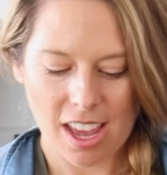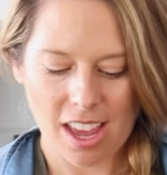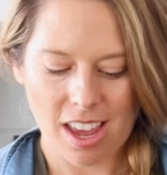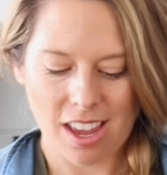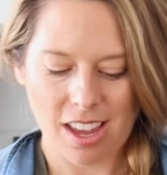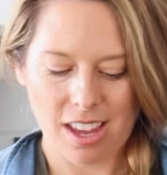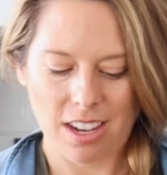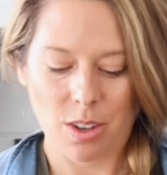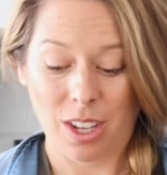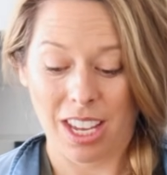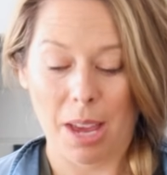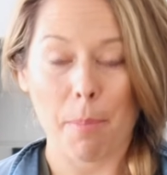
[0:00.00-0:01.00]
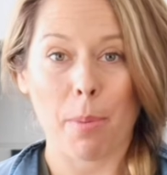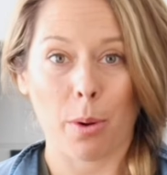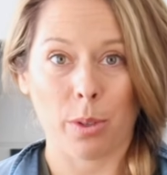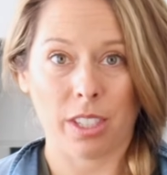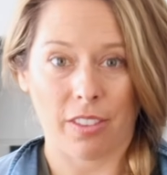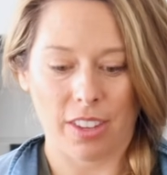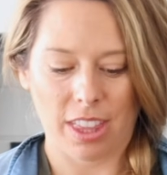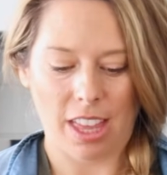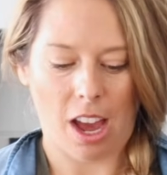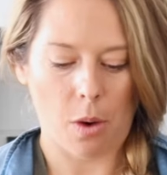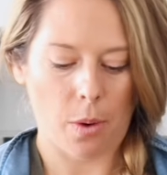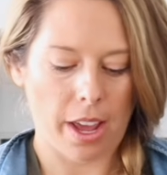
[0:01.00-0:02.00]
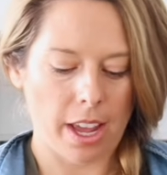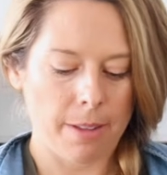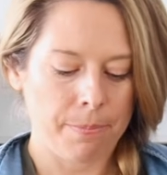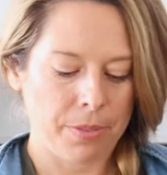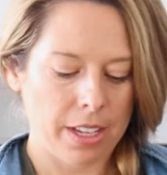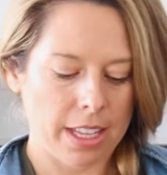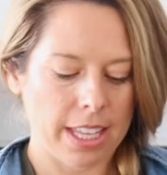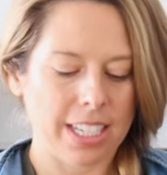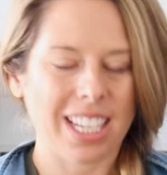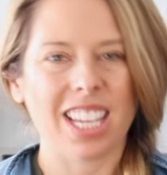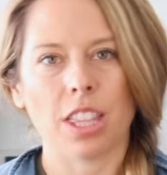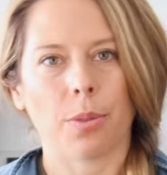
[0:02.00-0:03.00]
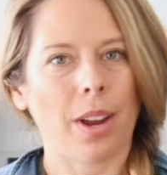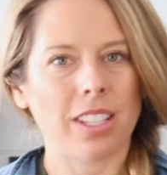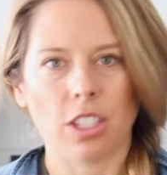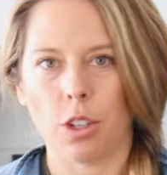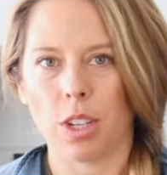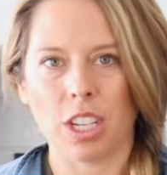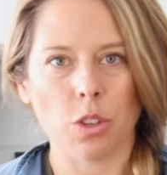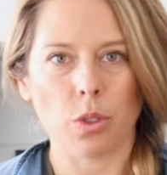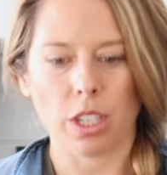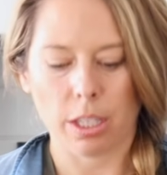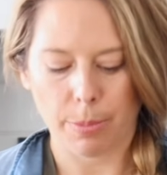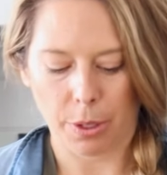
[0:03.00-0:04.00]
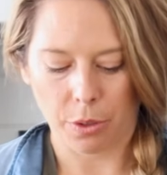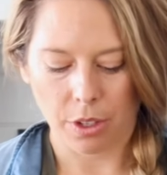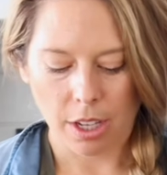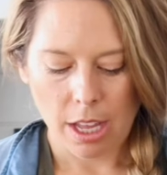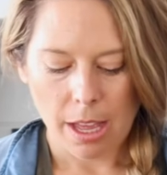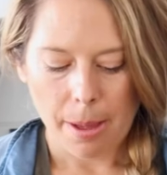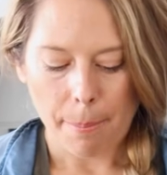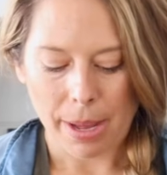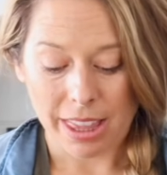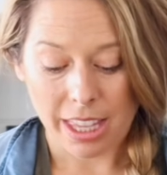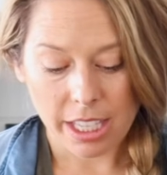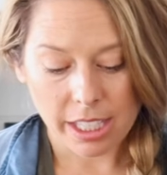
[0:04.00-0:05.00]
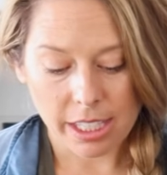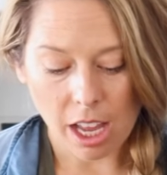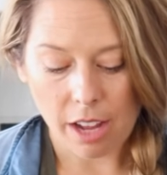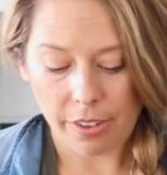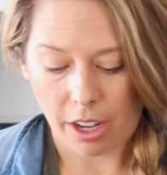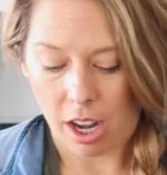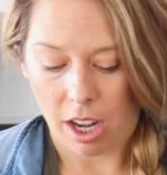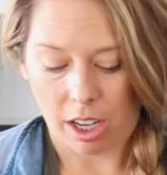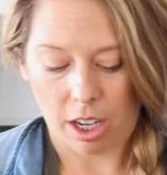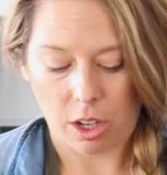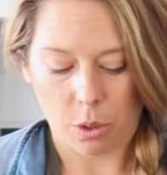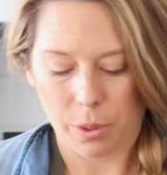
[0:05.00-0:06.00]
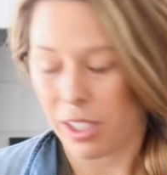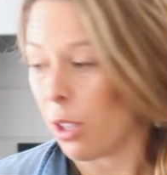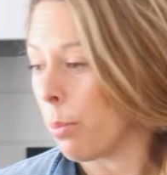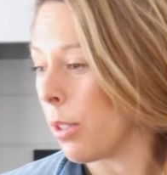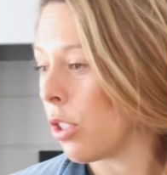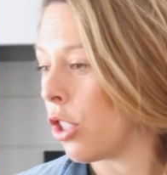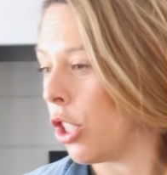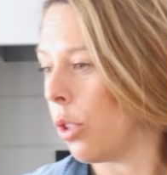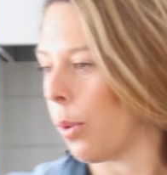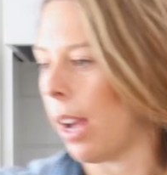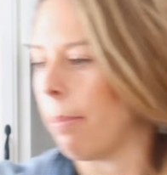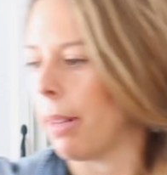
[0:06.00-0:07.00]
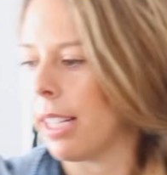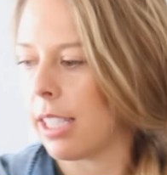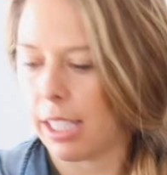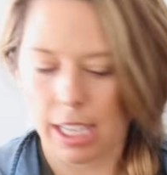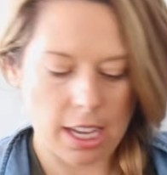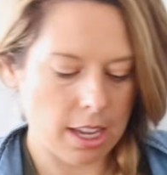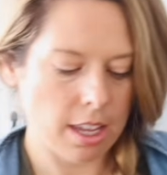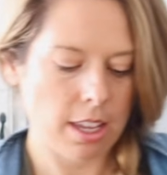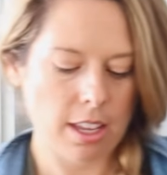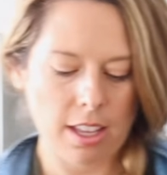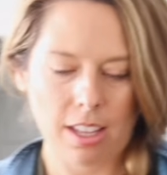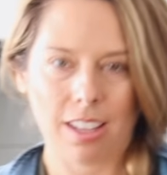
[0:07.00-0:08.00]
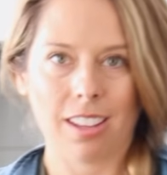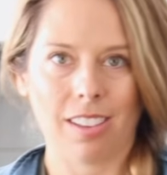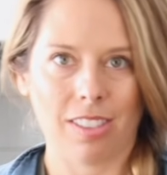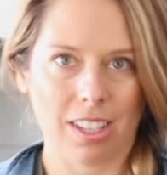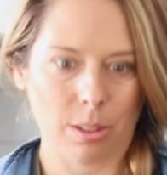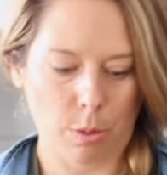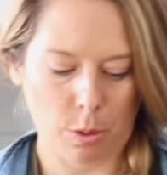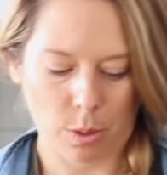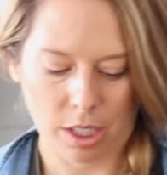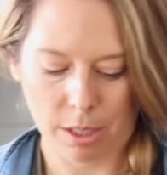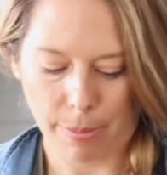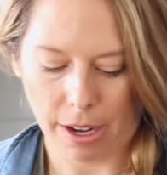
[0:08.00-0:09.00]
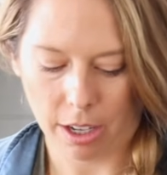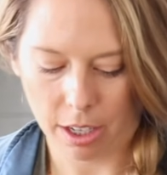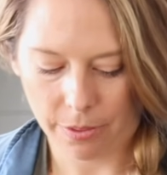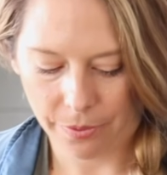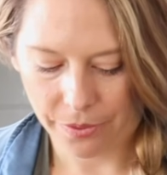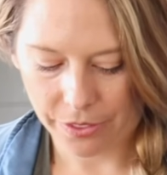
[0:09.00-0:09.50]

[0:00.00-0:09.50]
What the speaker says: and you can get most of it that way. And then to get the rest, you can use a spoon. But this avocado was almost too ripe. Let's see if this one works better.